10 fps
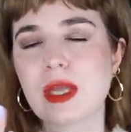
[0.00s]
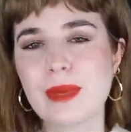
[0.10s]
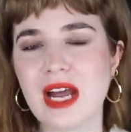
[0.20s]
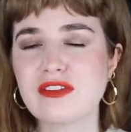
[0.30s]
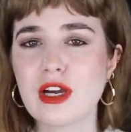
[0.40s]
But
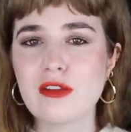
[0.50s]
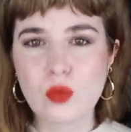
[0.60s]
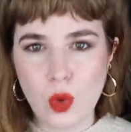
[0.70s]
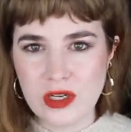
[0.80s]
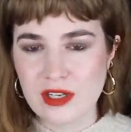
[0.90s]
after I've
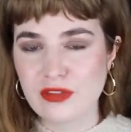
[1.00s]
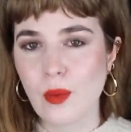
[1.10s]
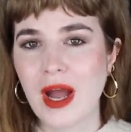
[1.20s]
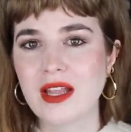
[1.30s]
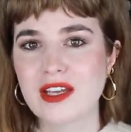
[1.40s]
worn it for a
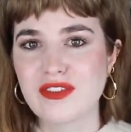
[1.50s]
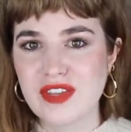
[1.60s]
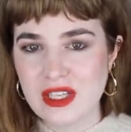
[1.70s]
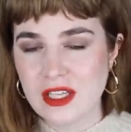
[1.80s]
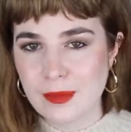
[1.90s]
while, I
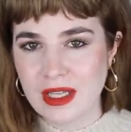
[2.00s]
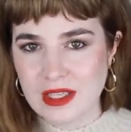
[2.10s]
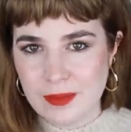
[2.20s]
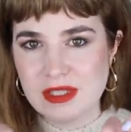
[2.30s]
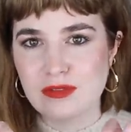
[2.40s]
feel like my
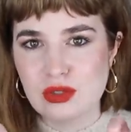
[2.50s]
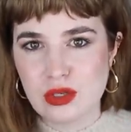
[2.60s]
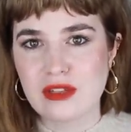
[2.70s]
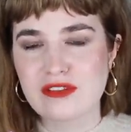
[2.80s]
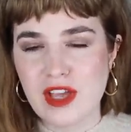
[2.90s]
lips have sort
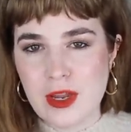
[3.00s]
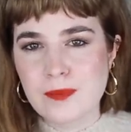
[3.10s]
of